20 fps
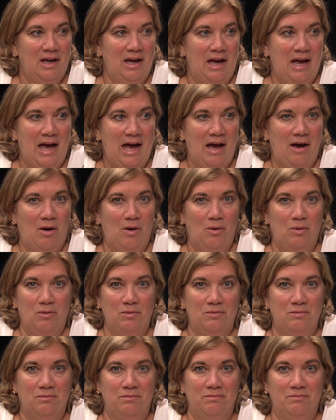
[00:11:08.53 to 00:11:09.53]

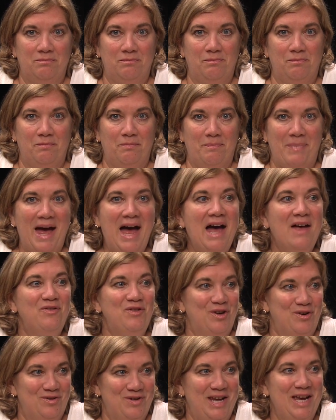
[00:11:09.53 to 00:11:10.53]
how bad
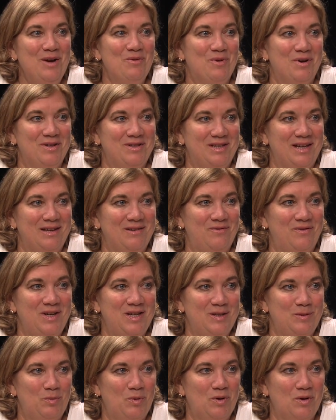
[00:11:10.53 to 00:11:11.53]
their day was on
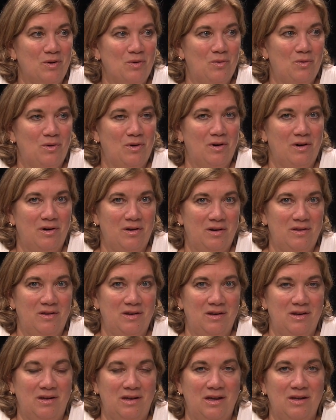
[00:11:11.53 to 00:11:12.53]
Facebook, or
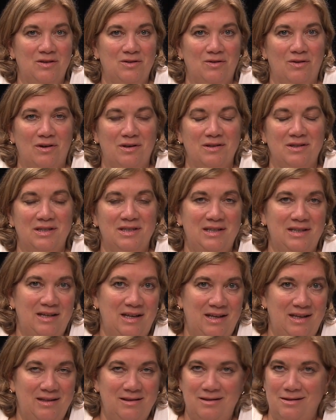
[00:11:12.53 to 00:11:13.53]
the kids are all on
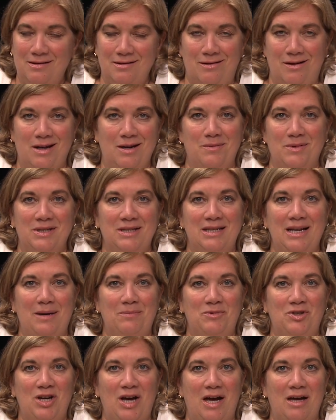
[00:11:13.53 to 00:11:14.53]
Instagram and
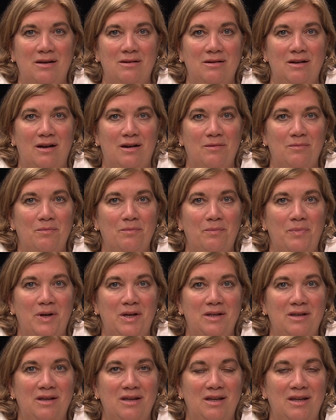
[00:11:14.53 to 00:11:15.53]
Snapchat,
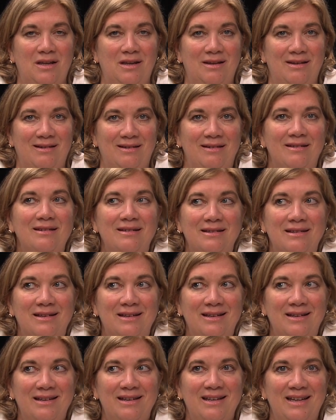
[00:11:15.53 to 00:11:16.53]
but
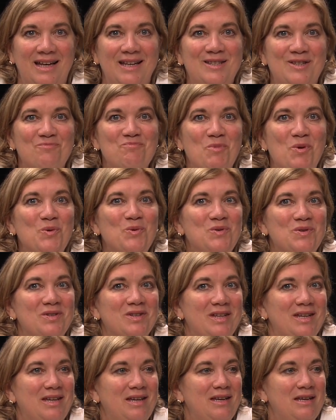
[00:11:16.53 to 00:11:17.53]
it's
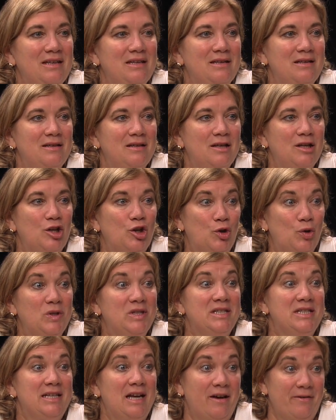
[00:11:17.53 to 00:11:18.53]
mostly
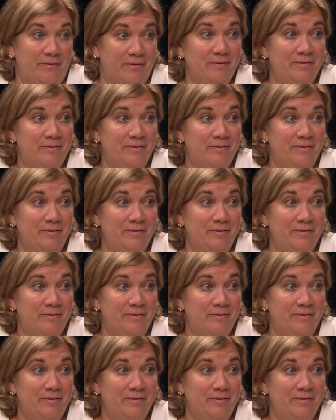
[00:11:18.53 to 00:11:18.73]
good stuff.